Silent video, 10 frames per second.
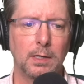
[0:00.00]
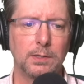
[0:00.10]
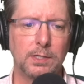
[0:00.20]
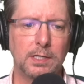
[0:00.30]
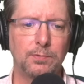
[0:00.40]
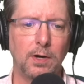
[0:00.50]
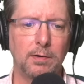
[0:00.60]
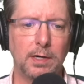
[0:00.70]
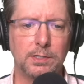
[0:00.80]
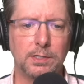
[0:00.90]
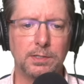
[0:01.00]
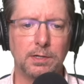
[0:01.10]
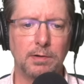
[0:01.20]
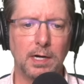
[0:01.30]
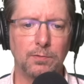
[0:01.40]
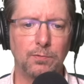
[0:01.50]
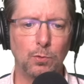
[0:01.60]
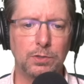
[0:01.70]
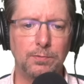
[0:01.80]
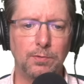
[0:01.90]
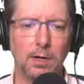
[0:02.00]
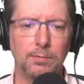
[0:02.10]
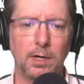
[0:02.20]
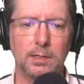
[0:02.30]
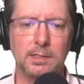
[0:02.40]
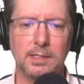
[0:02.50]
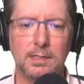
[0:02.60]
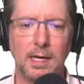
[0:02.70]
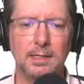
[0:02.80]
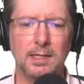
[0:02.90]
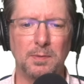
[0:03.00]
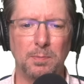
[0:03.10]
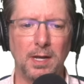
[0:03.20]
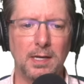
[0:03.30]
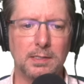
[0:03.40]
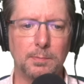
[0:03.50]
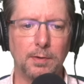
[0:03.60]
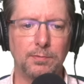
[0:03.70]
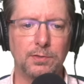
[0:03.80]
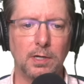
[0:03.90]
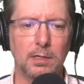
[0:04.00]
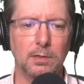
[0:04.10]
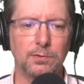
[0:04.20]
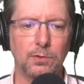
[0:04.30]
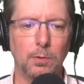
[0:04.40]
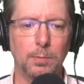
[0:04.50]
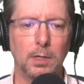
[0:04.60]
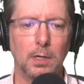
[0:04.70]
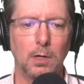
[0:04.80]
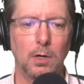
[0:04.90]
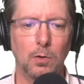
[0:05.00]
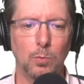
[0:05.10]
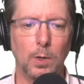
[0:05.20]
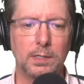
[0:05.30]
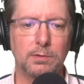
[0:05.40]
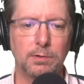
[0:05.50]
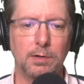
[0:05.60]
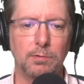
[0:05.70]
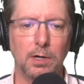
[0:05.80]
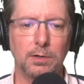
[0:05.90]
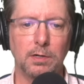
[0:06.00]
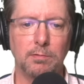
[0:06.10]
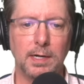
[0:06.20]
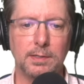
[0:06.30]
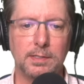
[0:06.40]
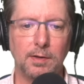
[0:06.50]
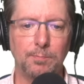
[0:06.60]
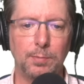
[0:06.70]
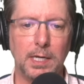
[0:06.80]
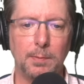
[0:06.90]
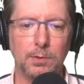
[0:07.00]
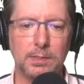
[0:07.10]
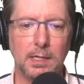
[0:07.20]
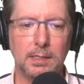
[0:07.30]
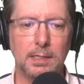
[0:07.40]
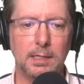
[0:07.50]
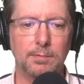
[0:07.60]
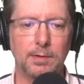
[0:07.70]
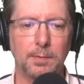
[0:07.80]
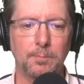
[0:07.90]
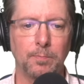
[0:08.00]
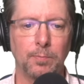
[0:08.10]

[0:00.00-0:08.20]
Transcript: Six fire engines and around 40 firefighters attended the blaze above Cycle Stop on West Green Road at around 7 p.m. on Sunday evening.